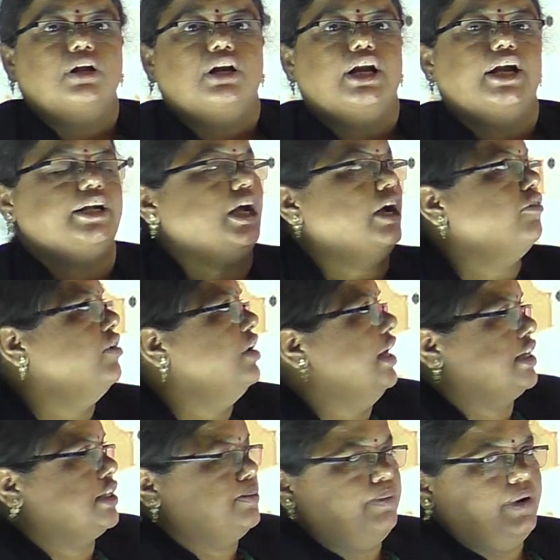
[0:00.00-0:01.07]
I will
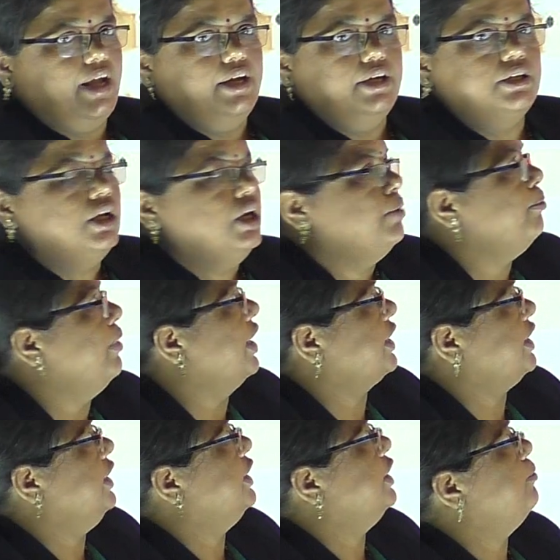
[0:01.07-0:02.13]
explain
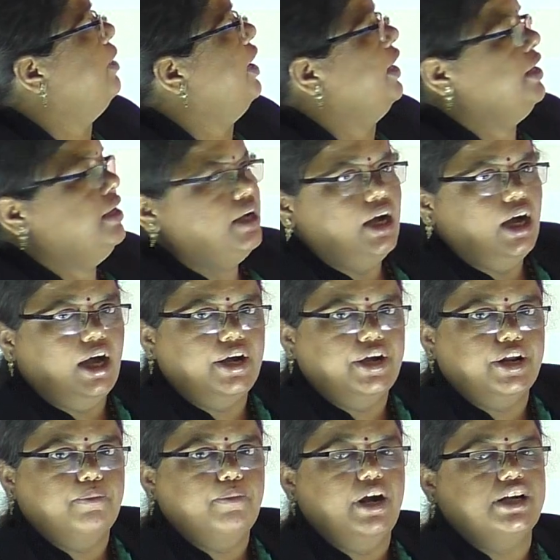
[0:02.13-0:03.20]
market demand or
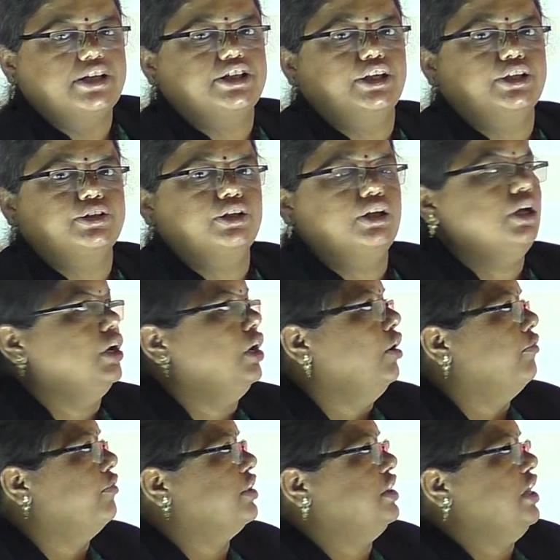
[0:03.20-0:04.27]
demand schedule
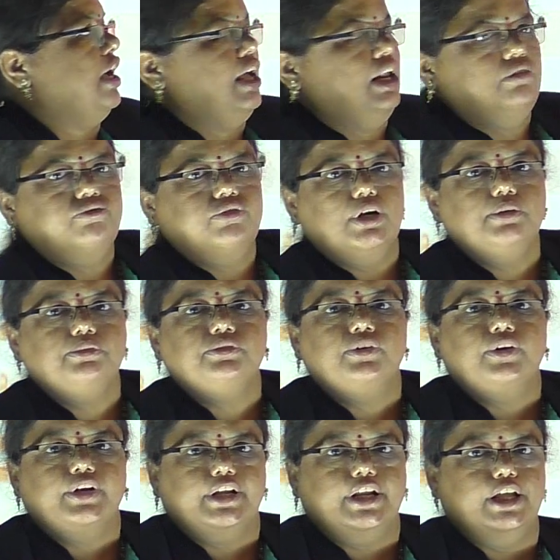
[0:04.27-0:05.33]
with the help of
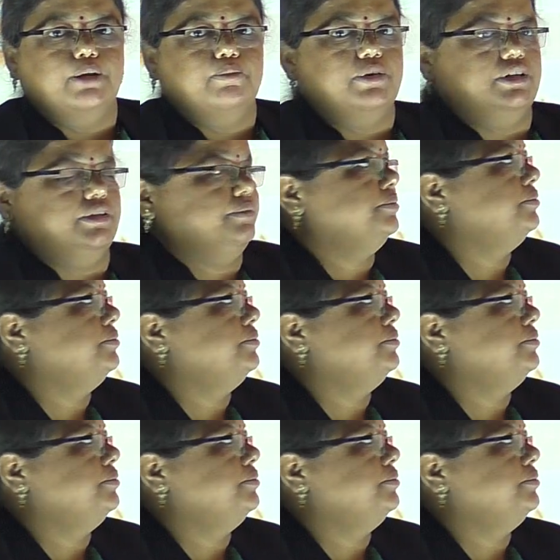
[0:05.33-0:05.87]
table.